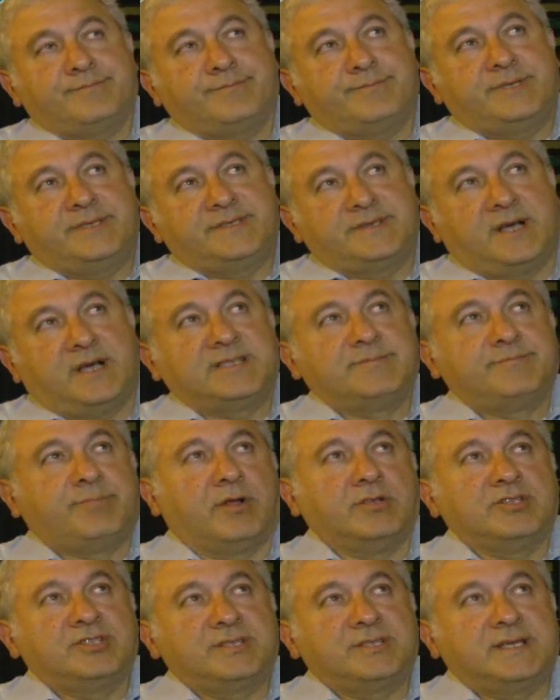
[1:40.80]
besides
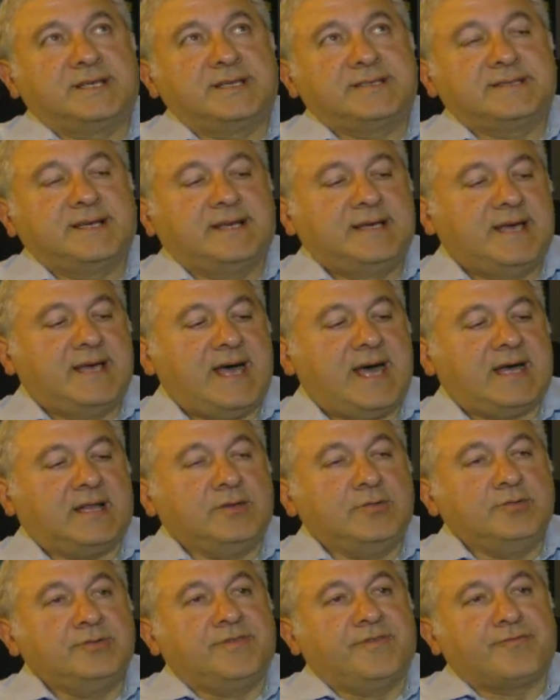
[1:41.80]
bulging discs, had a
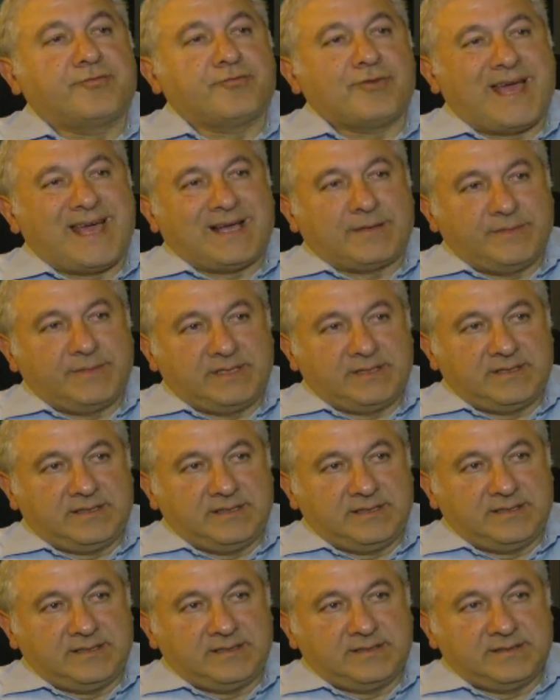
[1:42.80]
loose fragment.
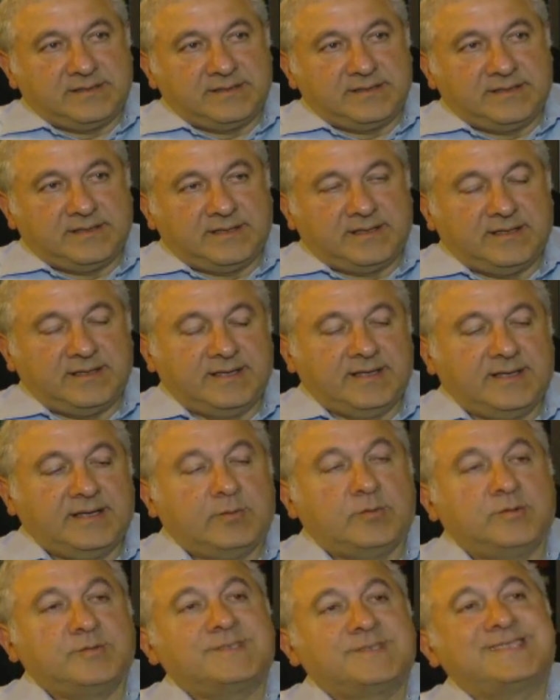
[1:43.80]

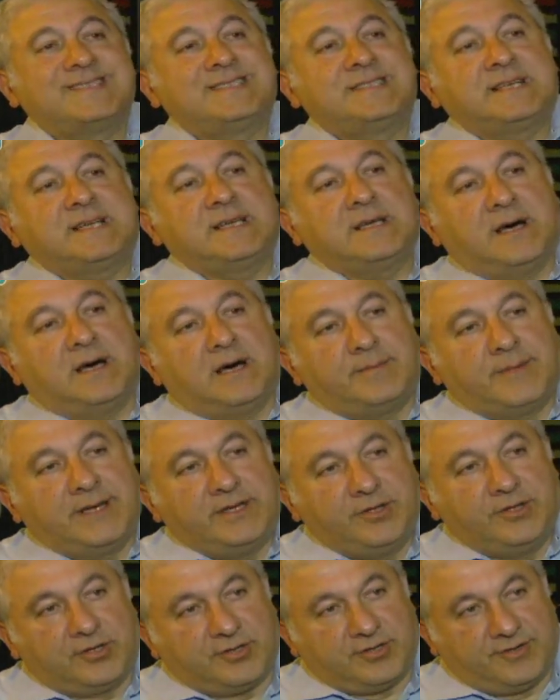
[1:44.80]
It was sitting on my
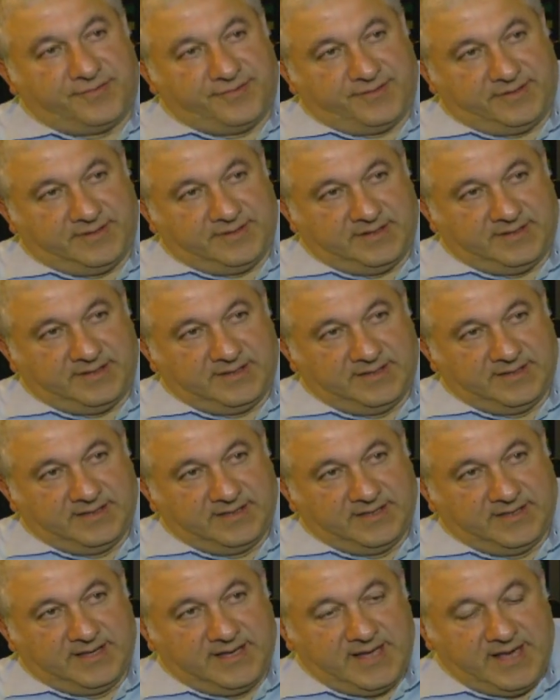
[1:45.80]
nerve,
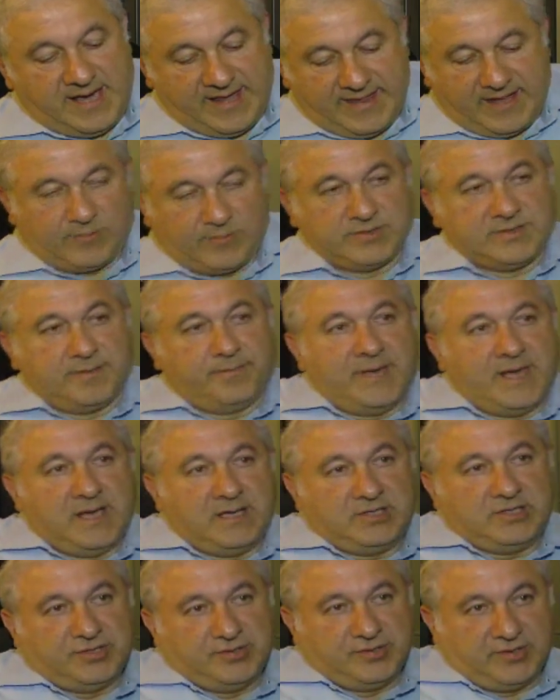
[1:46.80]
and that was the
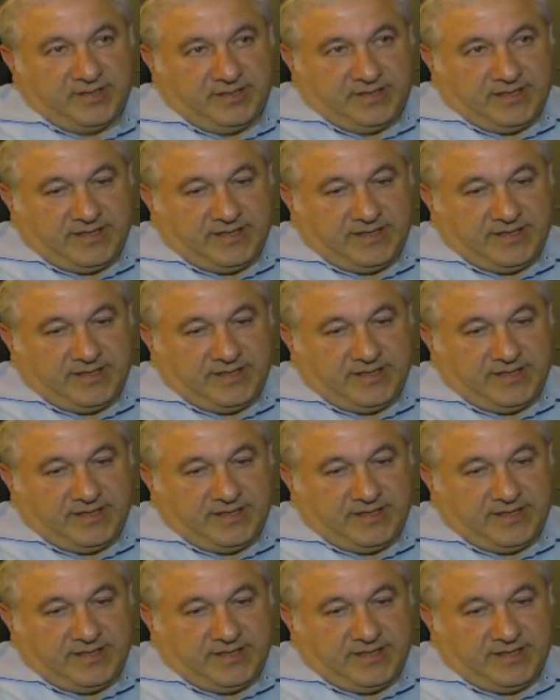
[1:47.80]
pain shooting